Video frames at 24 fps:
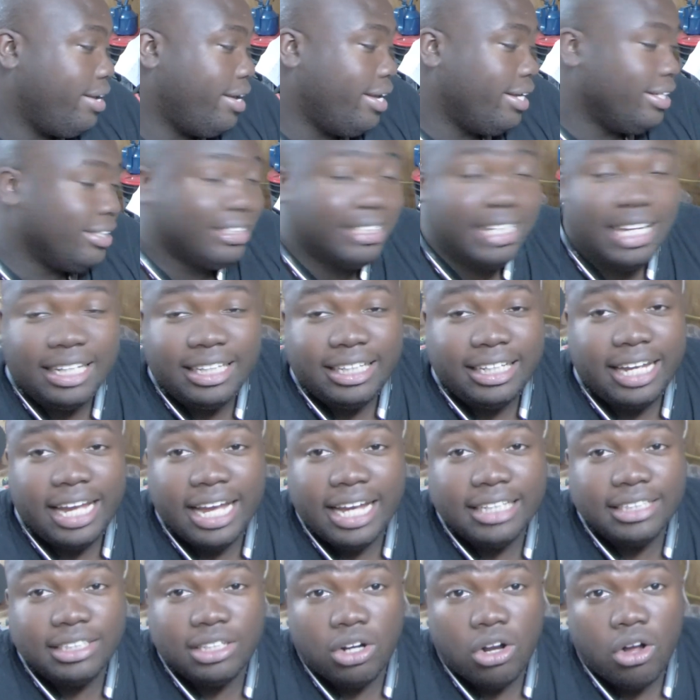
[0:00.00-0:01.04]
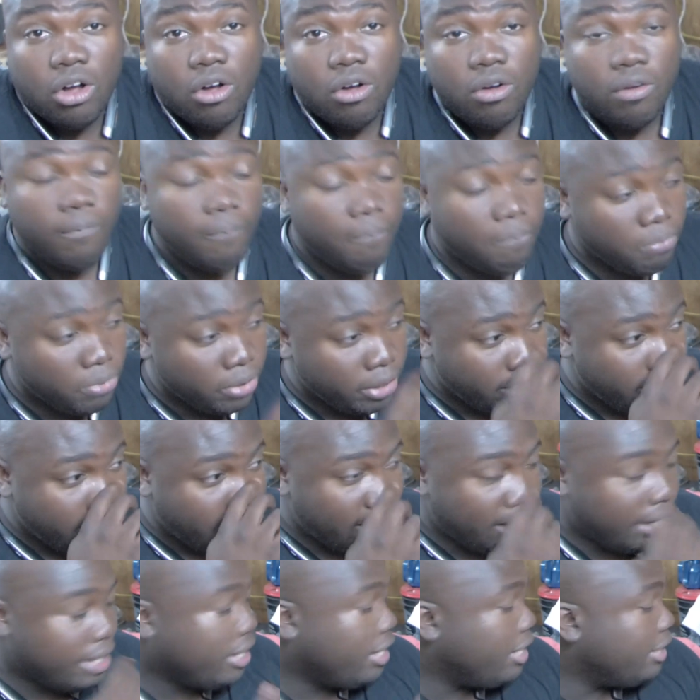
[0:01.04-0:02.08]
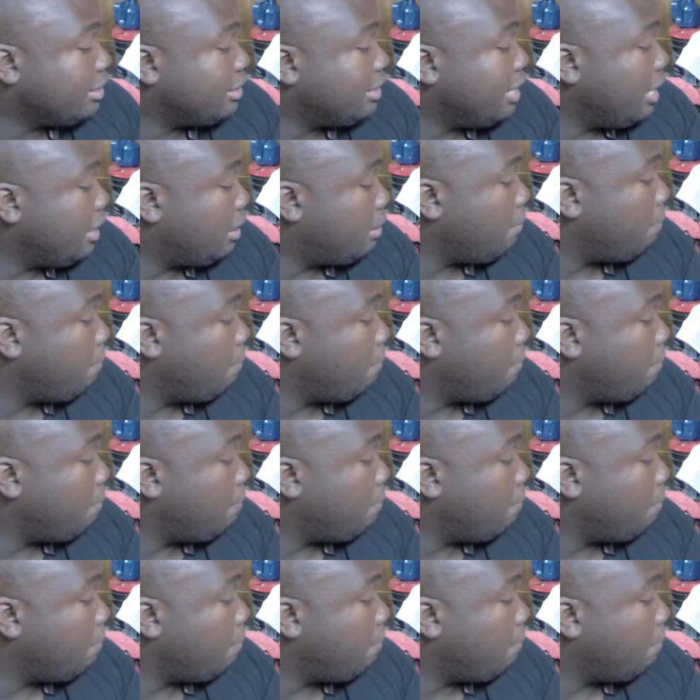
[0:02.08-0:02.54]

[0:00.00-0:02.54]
it's not the case at all. And it's not the